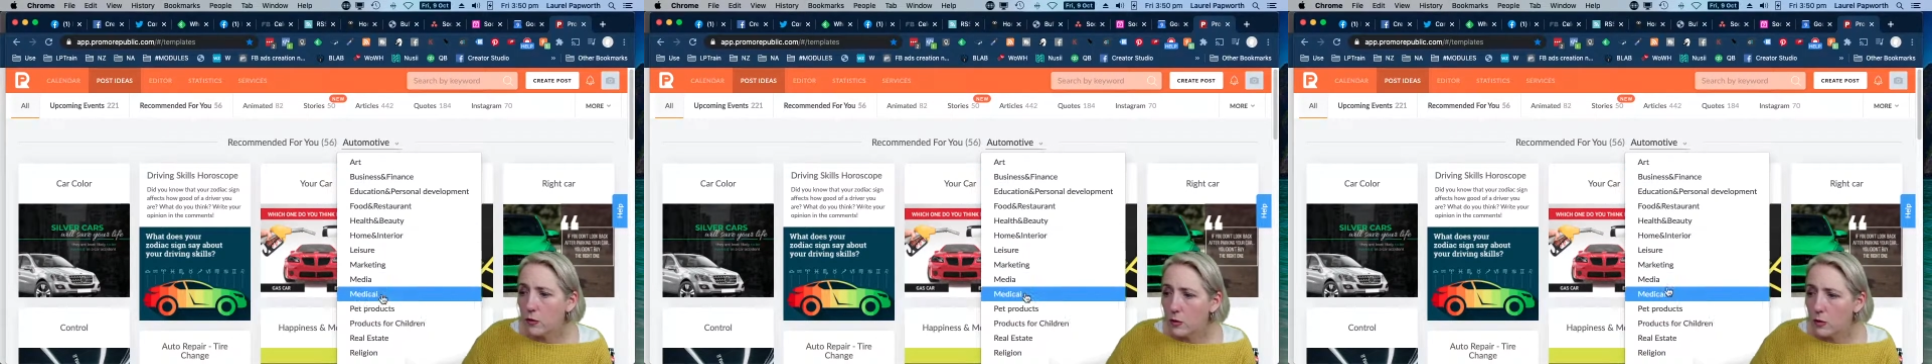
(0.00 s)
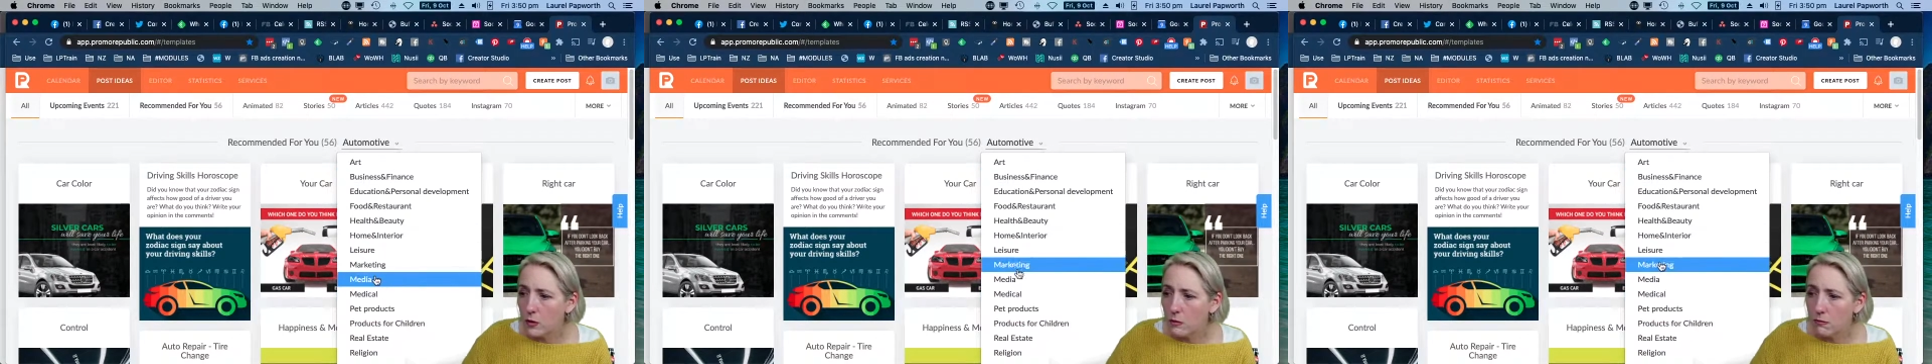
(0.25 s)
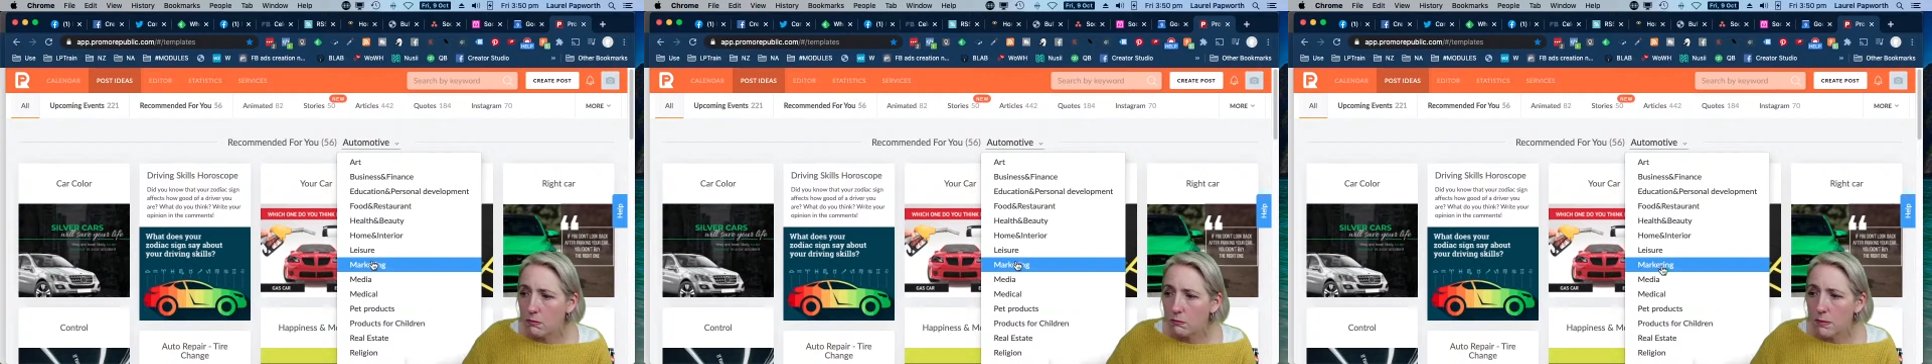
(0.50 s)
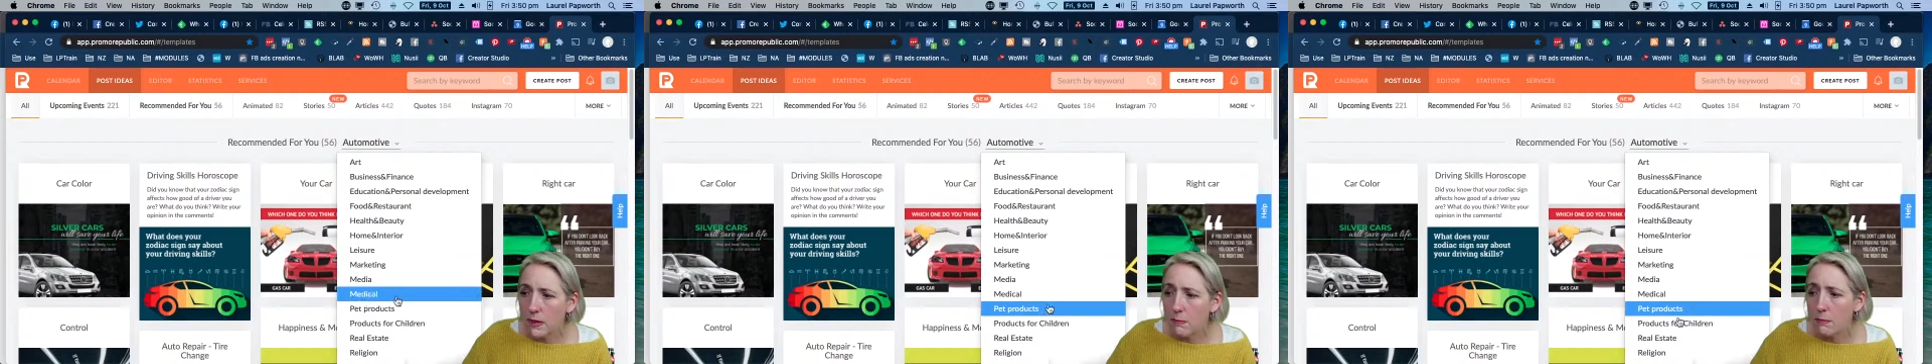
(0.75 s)
or
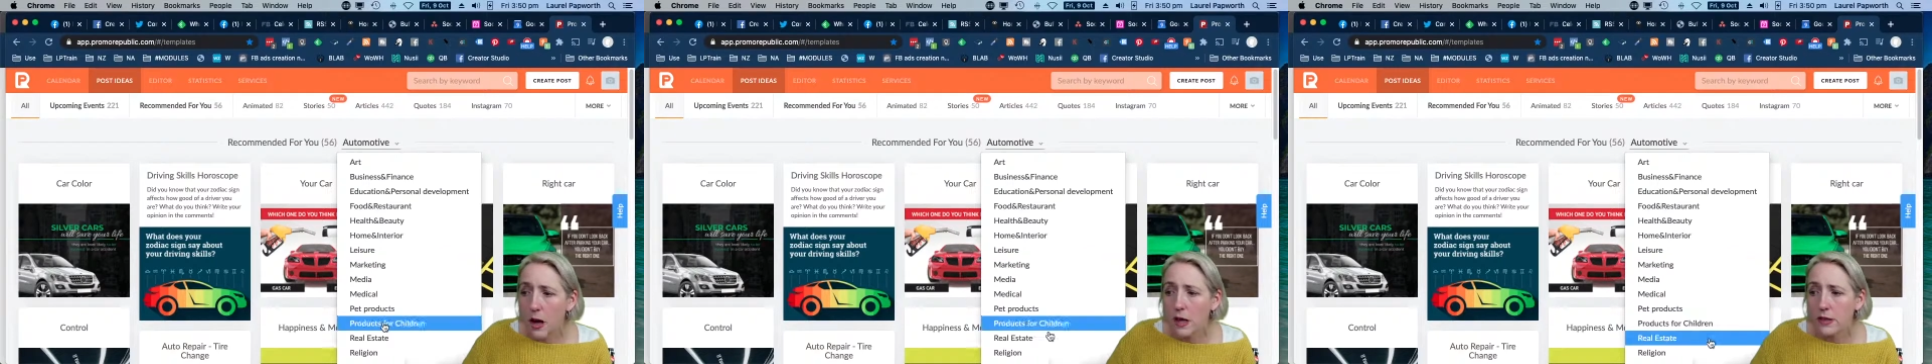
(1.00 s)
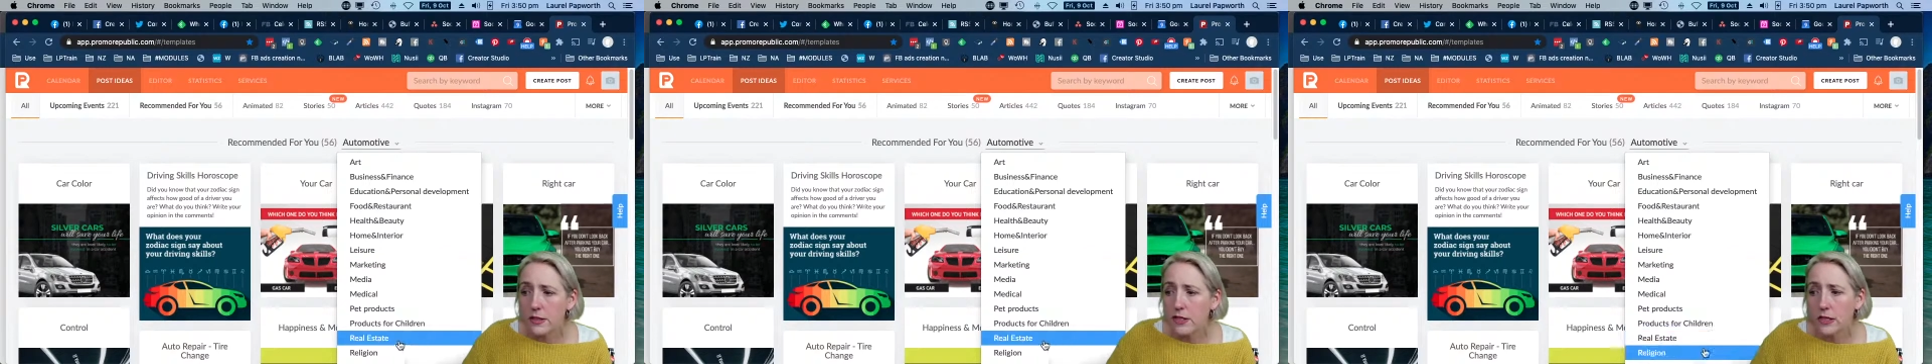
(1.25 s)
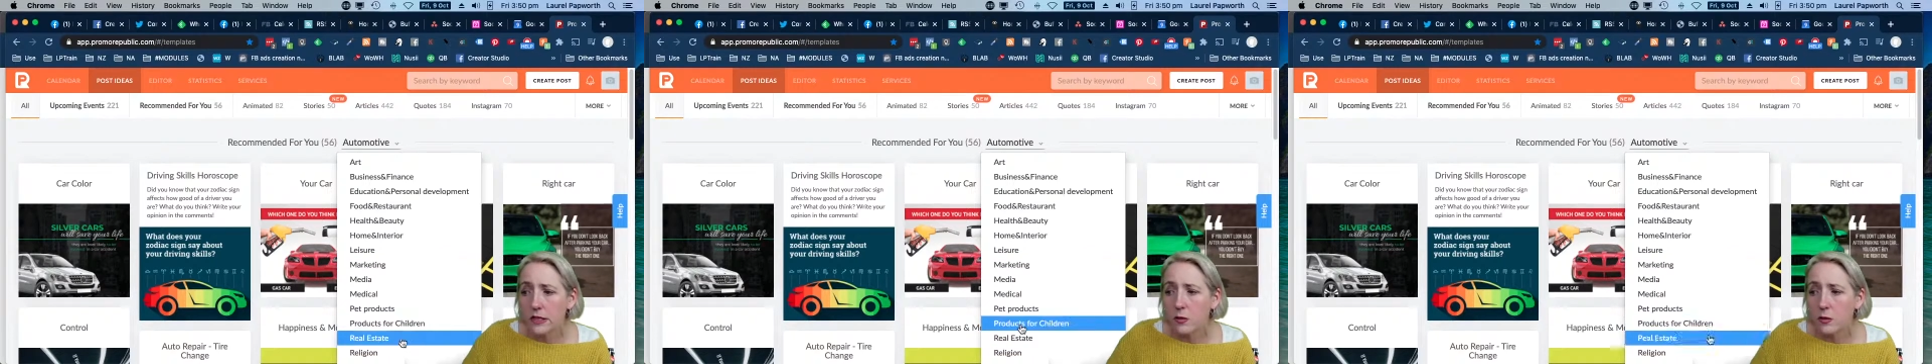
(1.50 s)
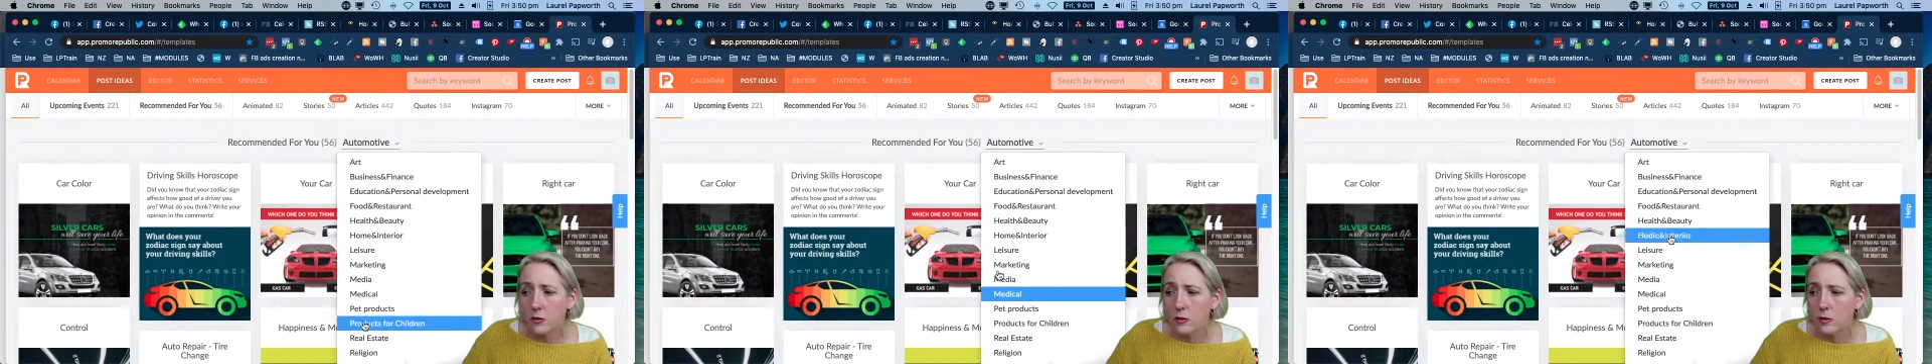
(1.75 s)

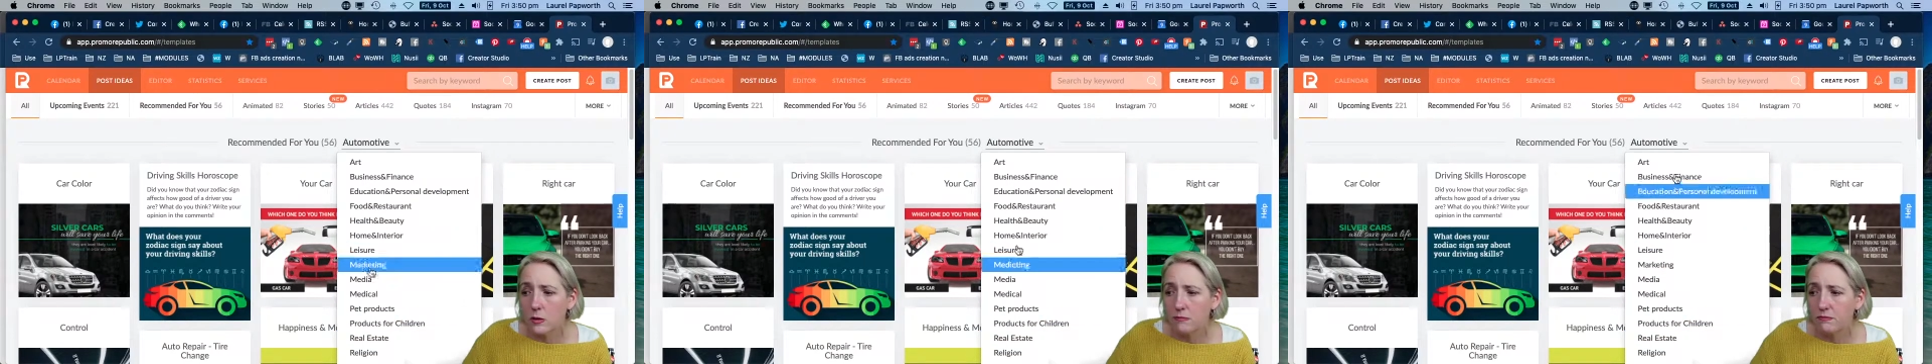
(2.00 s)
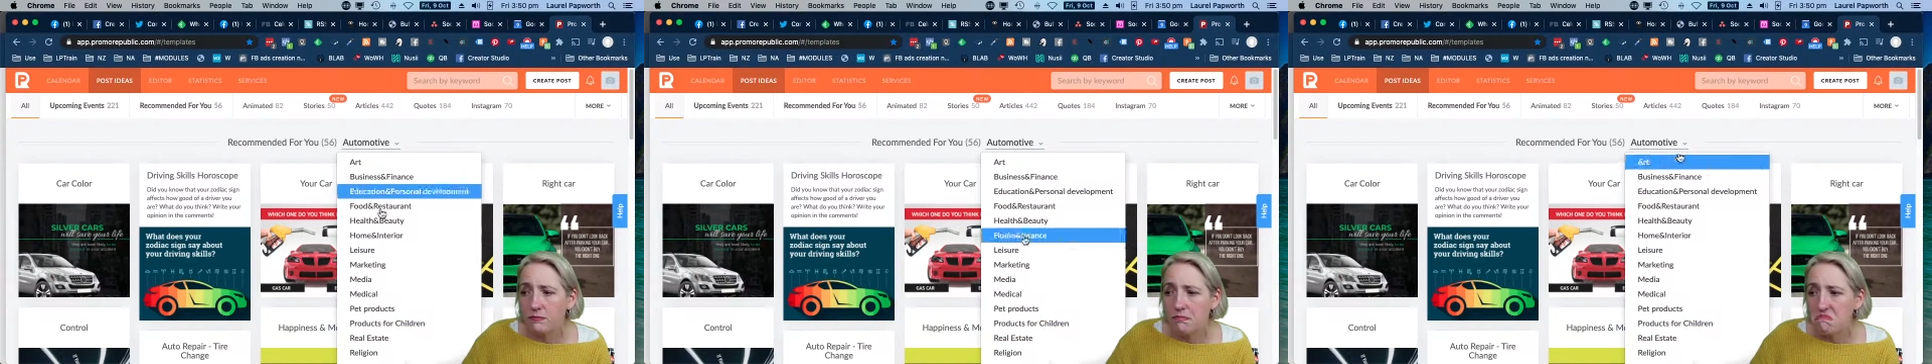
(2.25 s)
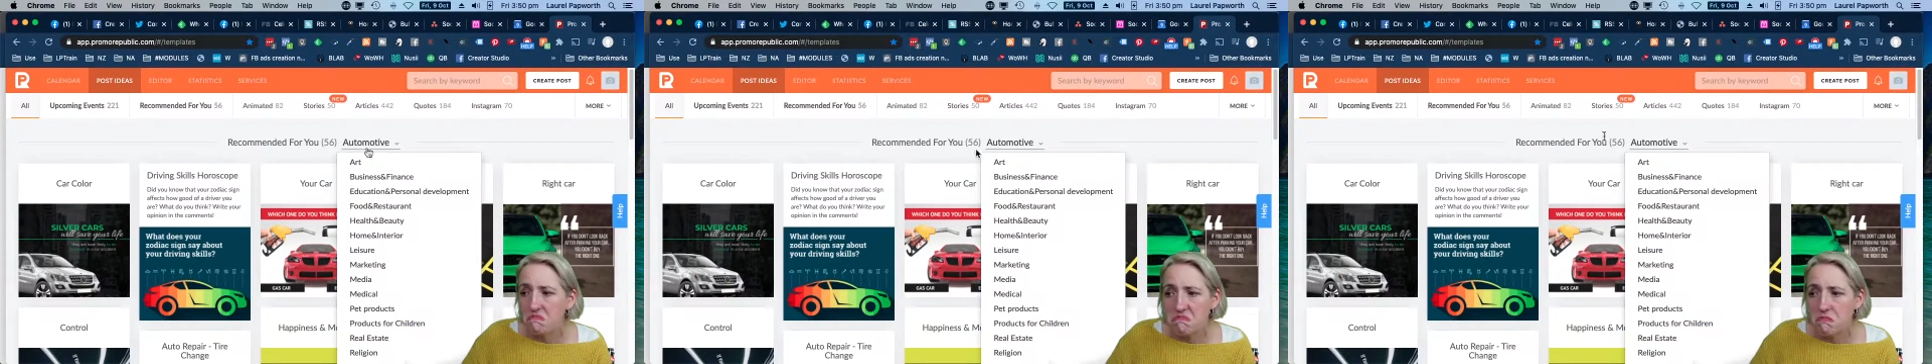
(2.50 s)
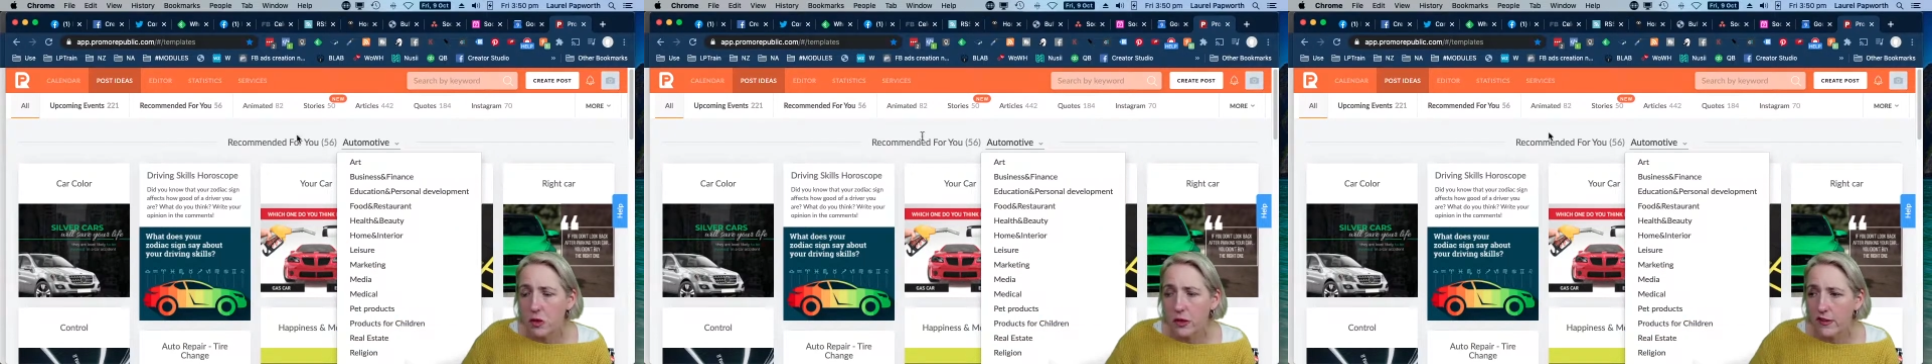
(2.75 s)
marketing or
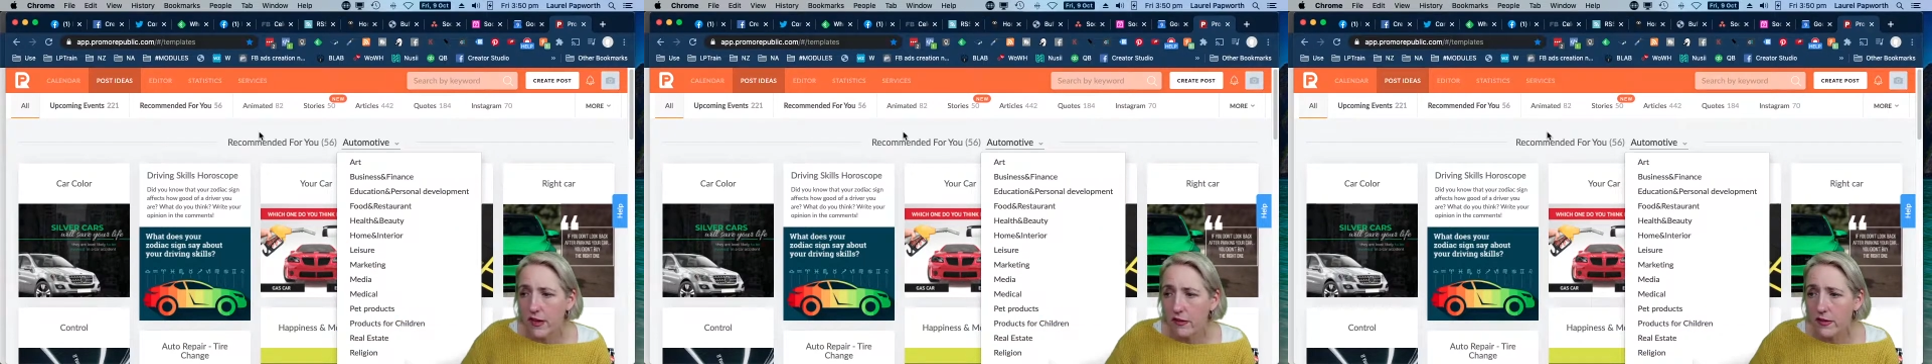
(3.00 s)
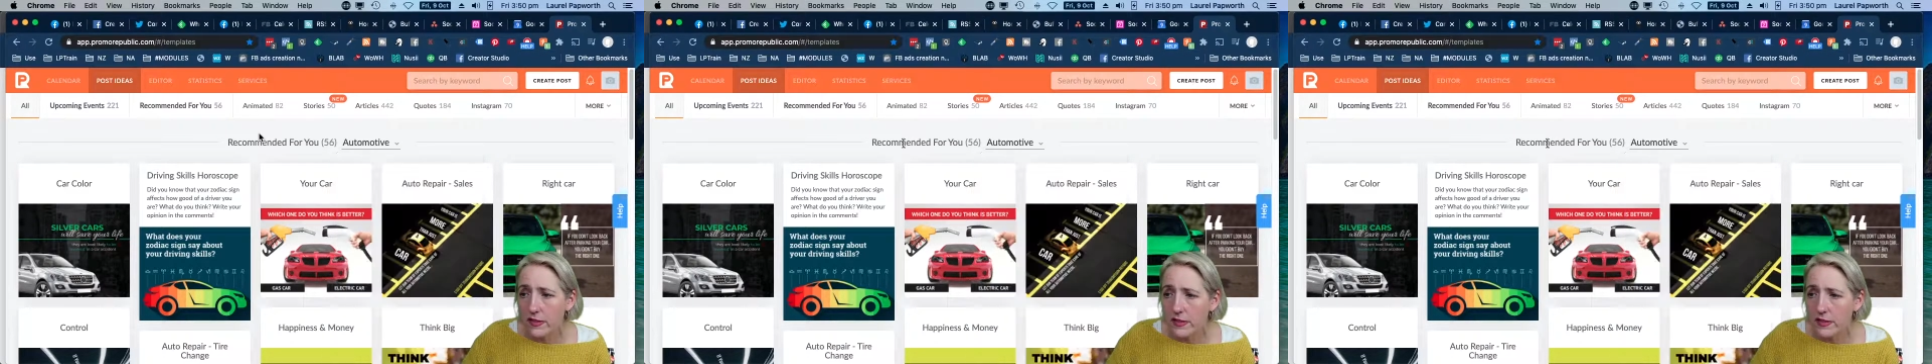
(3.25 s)
one of the other